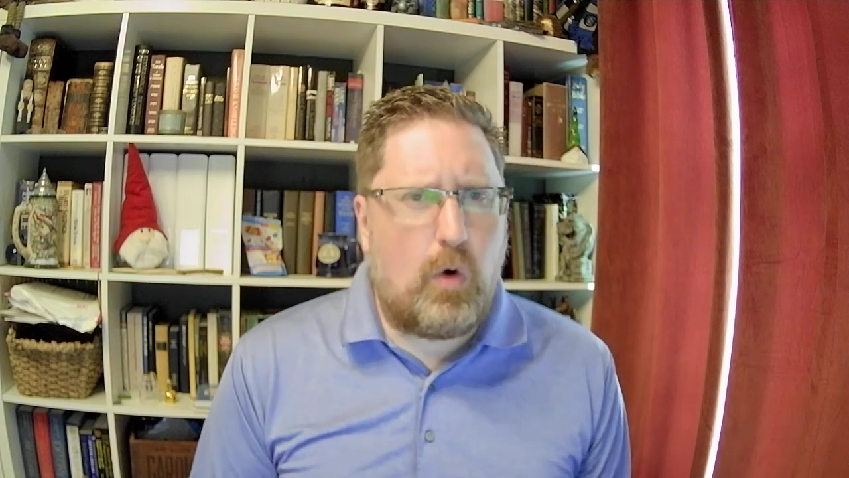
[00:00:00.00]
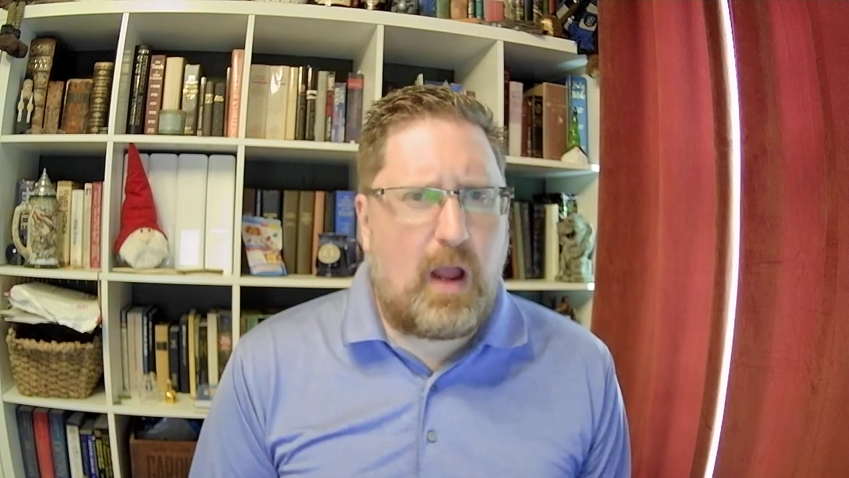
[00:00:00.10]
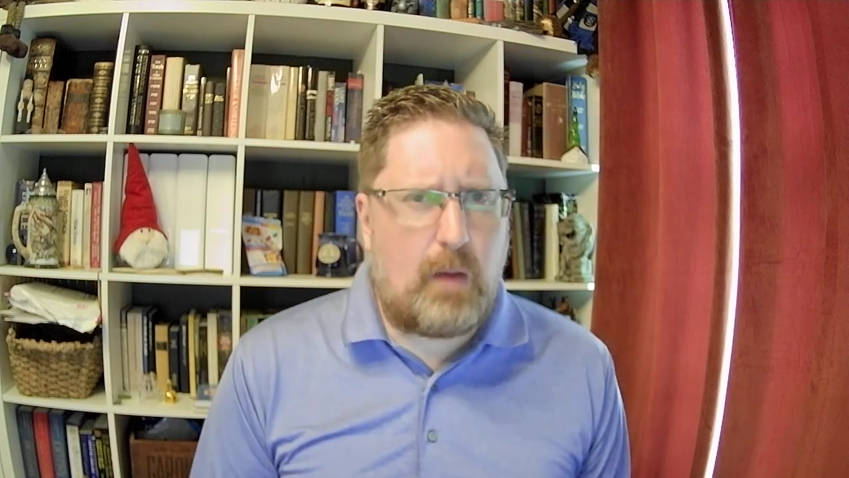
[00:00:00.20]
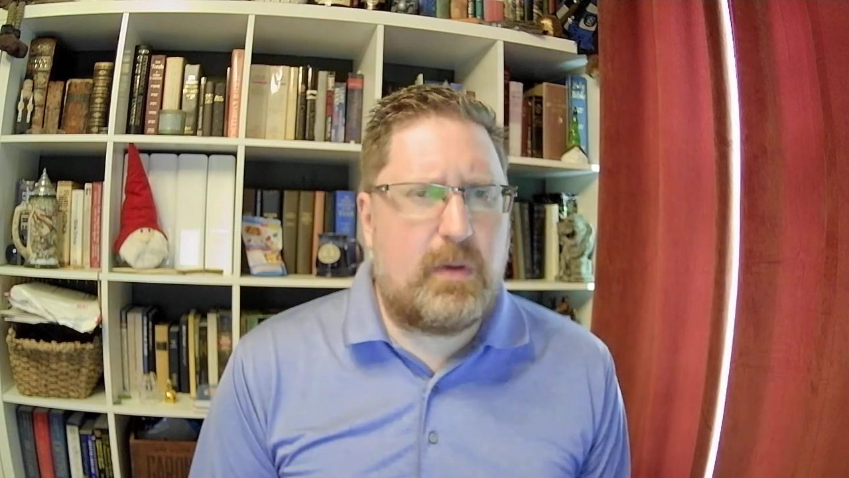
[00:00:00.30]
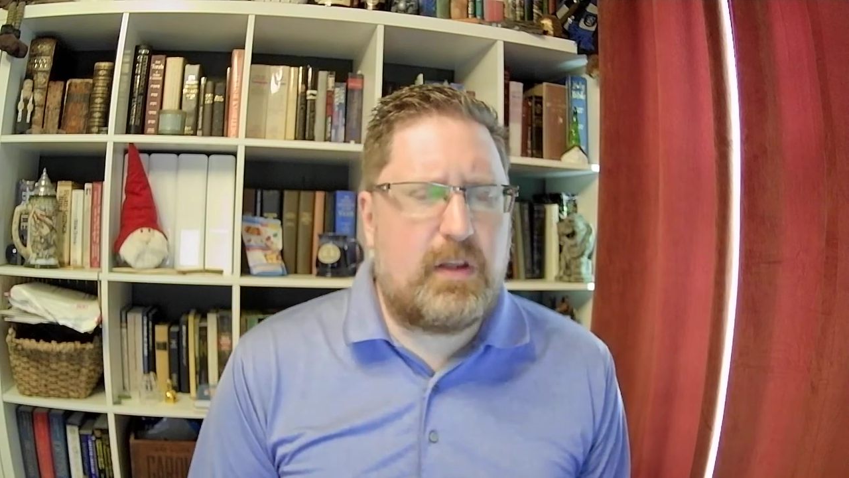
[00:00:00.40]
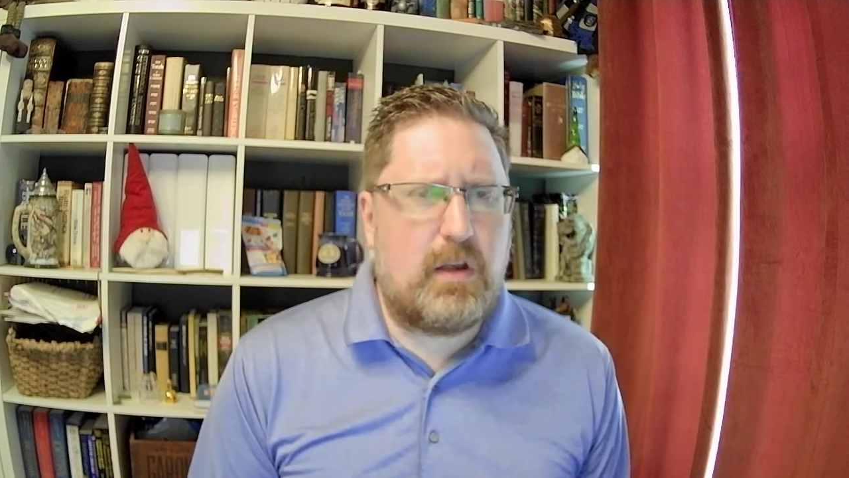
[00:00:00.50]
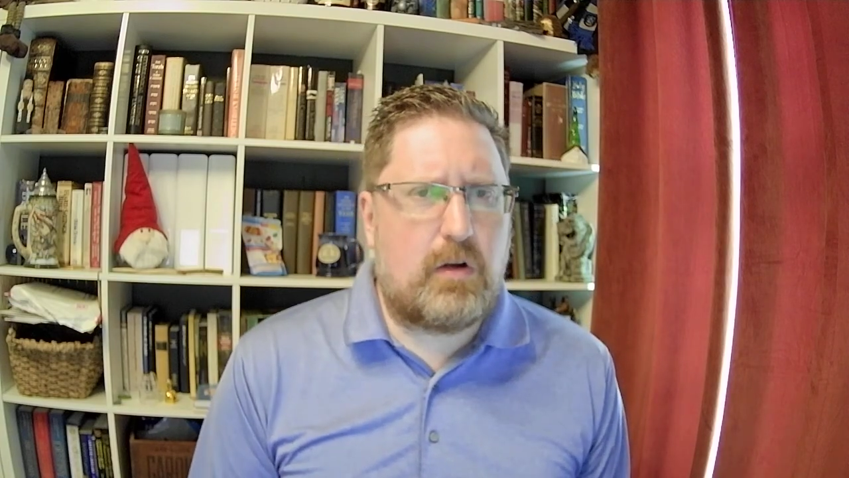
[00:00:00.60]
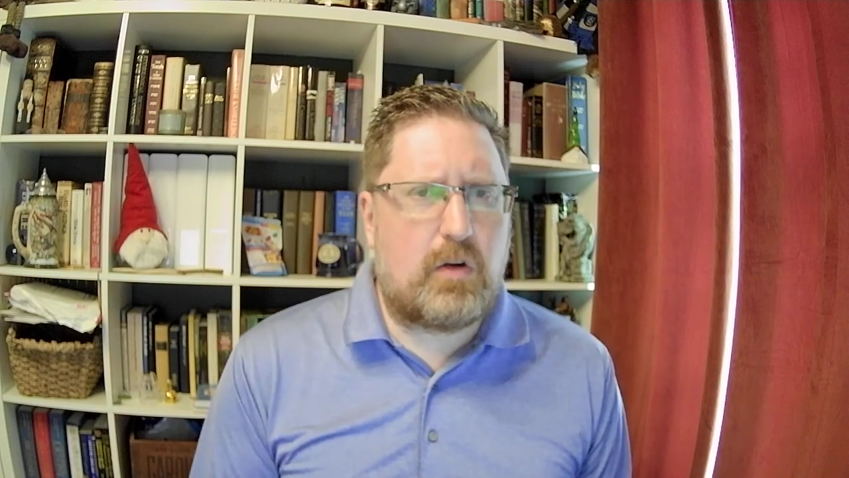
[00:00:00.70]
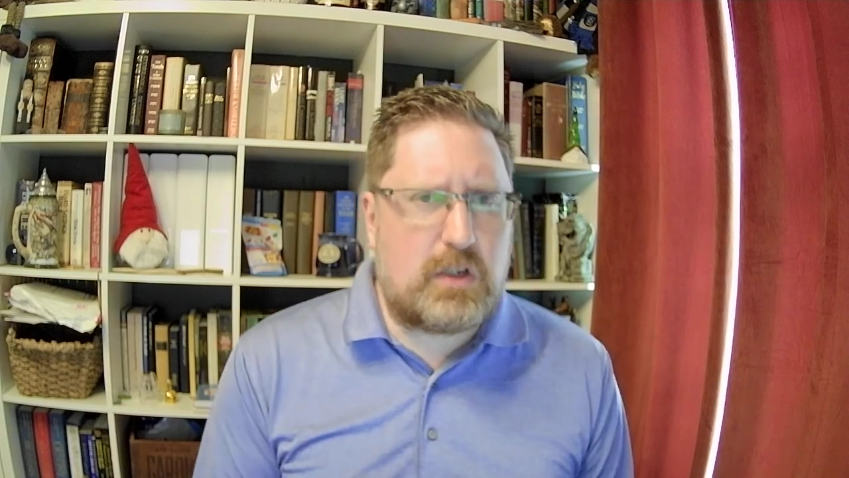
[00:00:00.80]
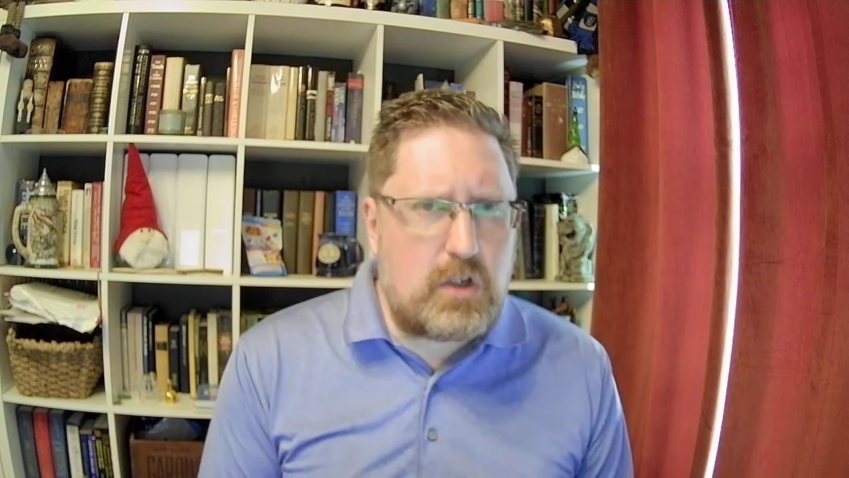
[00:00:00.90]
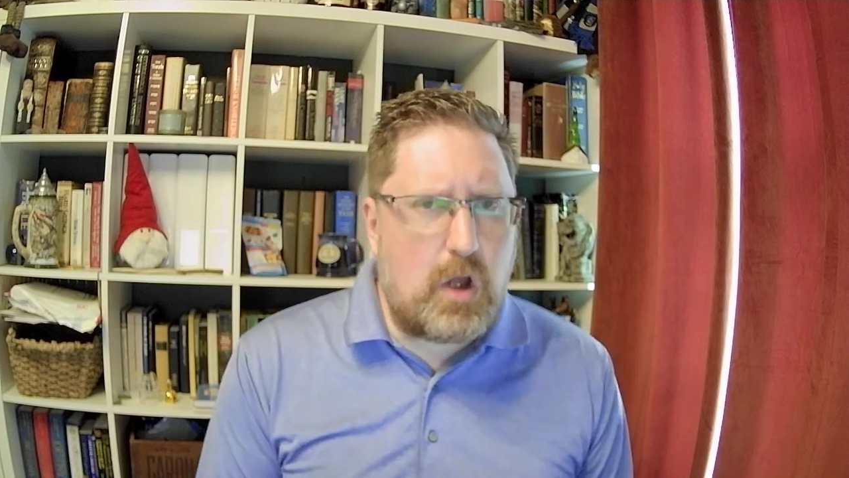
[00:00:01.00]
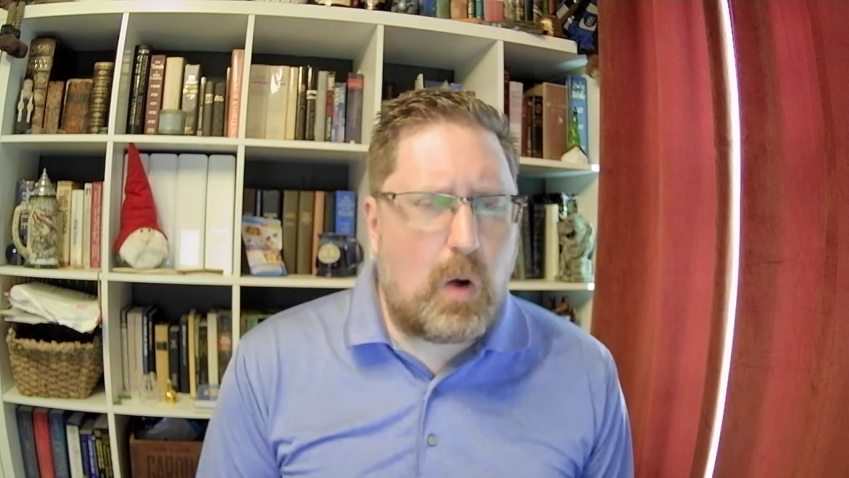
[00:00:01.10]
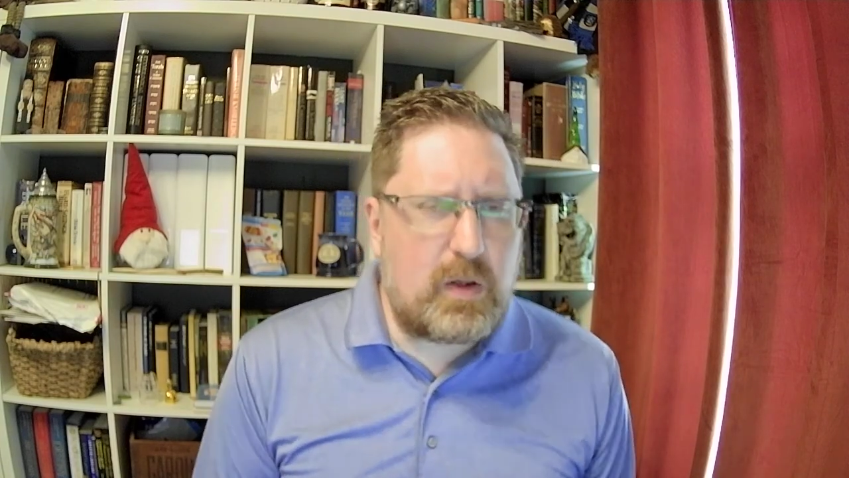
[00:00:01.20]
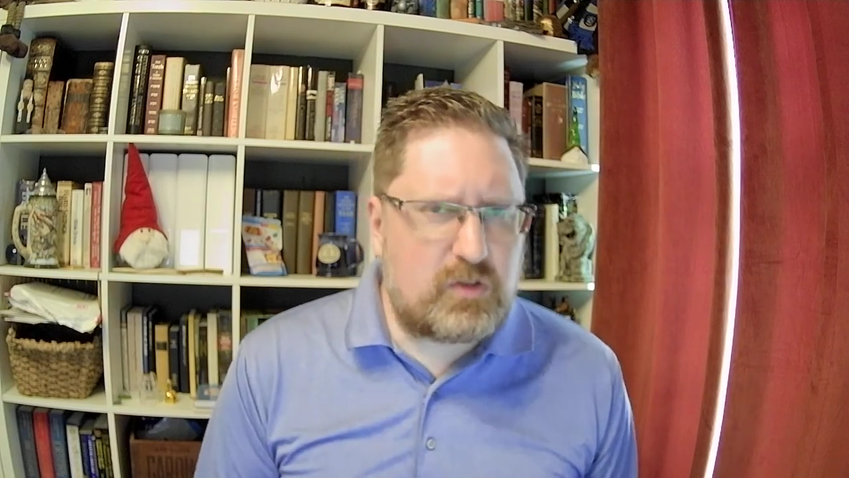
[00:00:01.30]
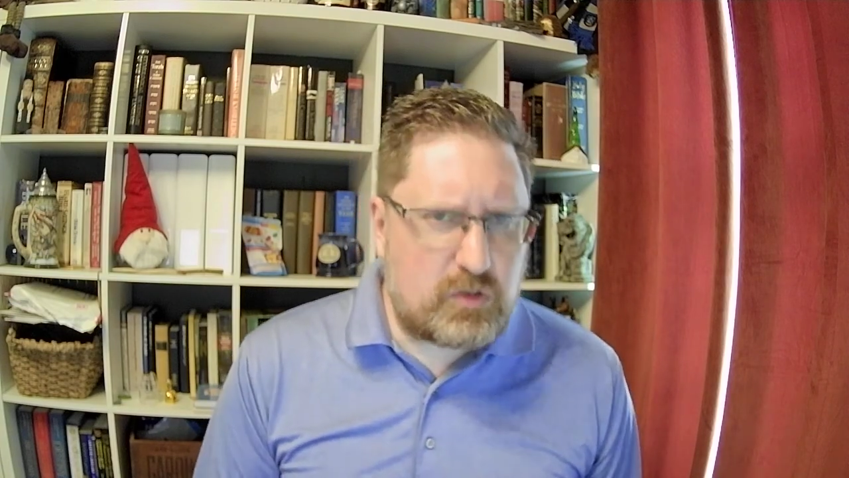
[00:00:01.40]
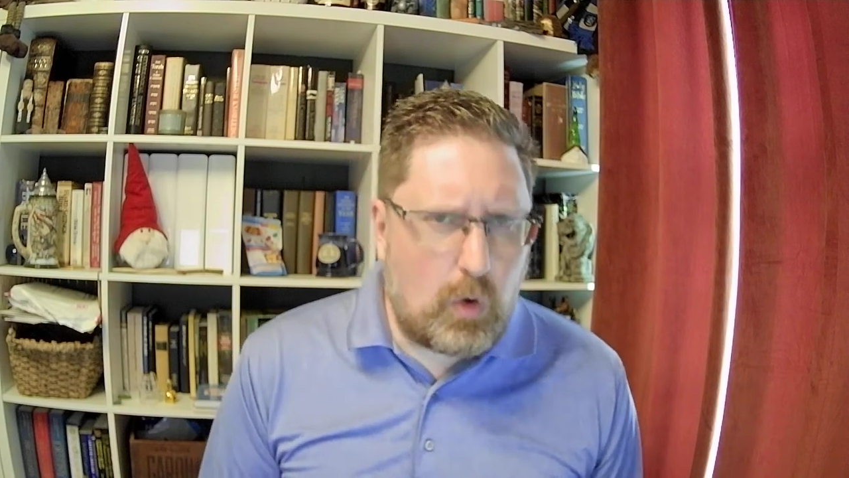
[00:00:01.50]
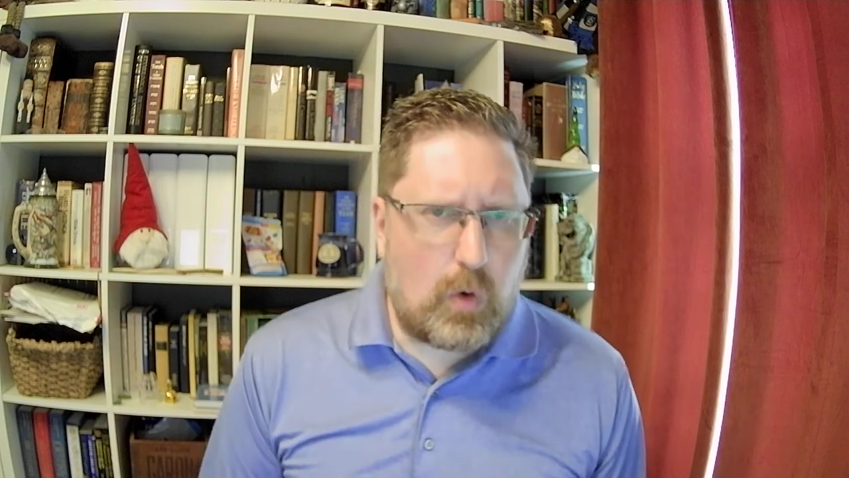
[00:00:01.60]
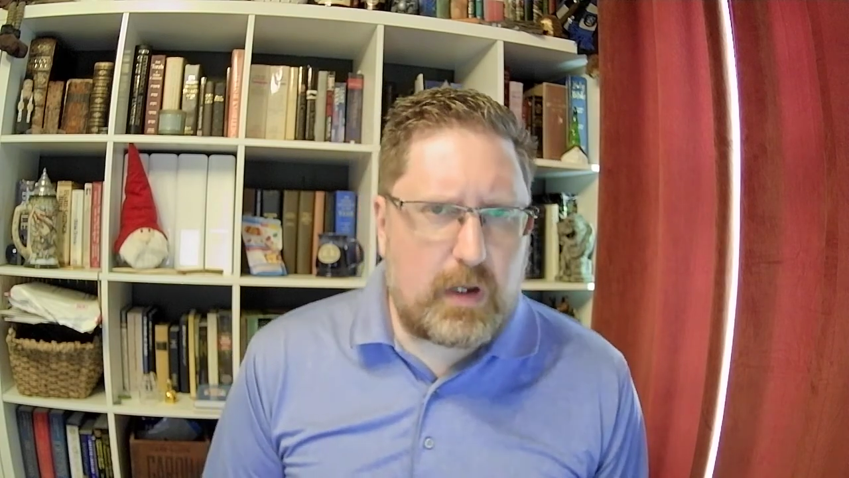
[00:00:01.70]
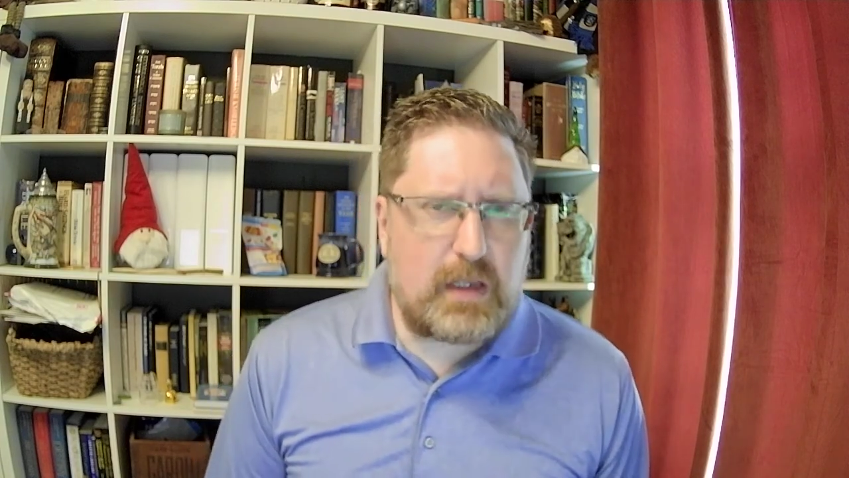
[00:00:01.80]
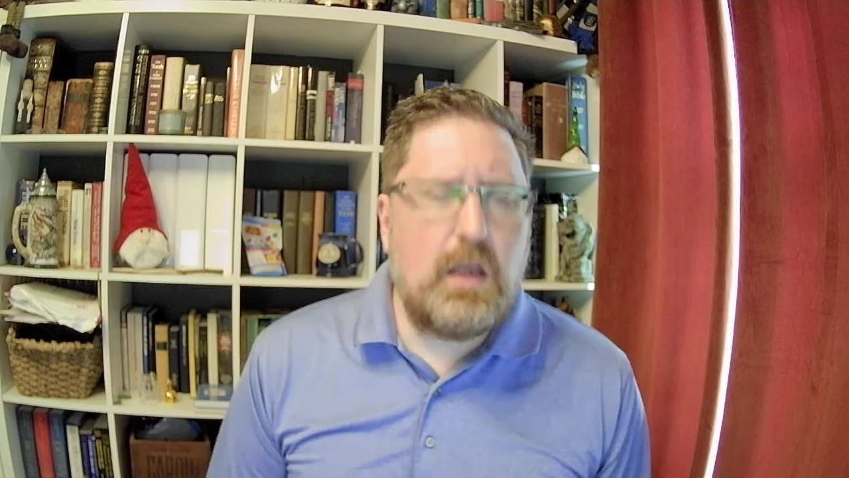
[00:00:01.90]
Alma the Younger and you know his
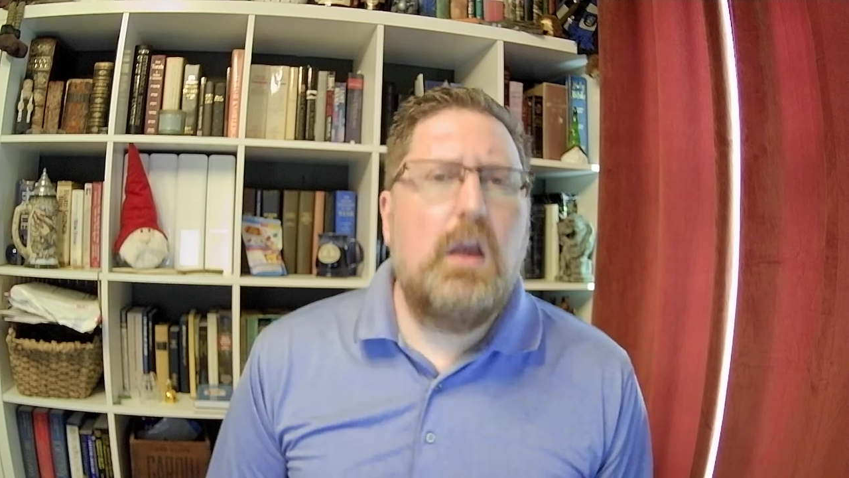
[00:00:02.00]
story,